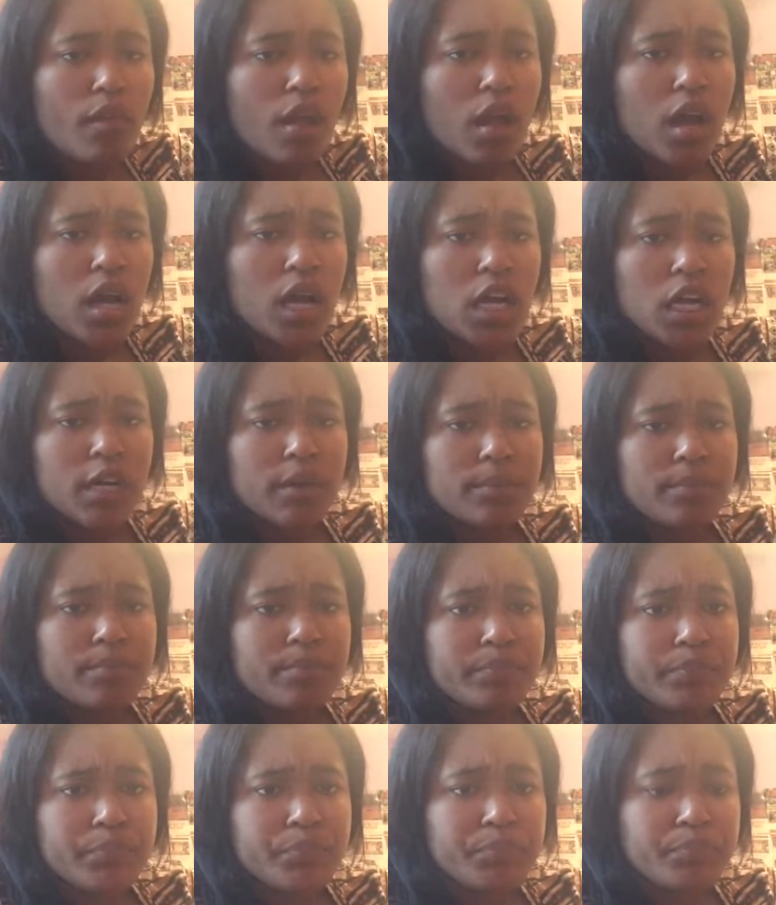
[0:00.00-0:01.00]
um
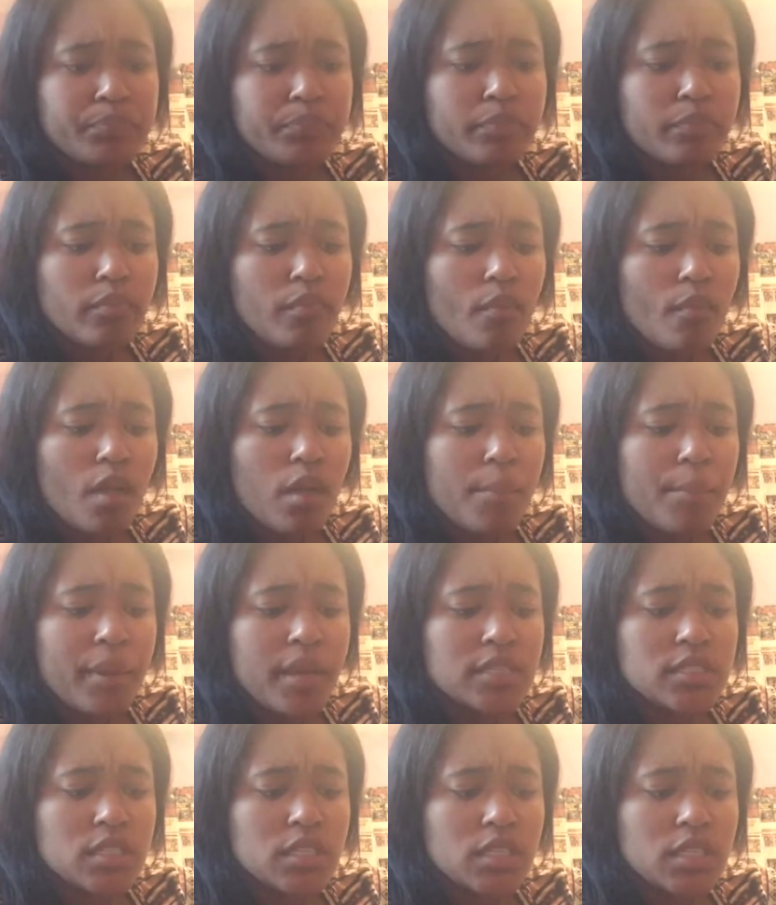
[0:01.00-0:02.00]

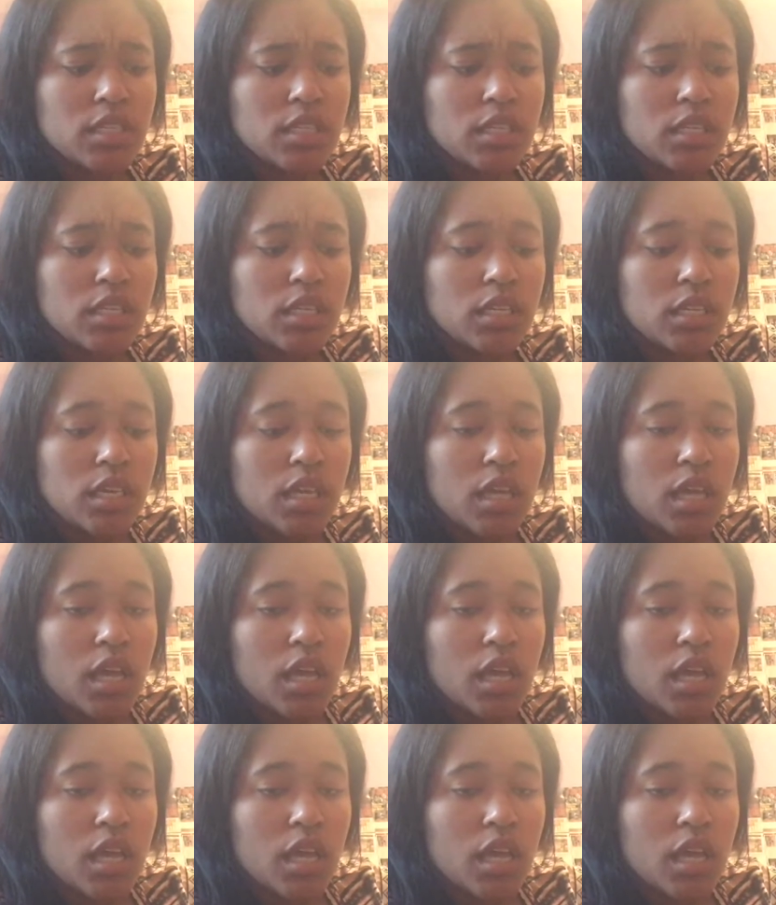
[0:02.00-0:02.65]
basically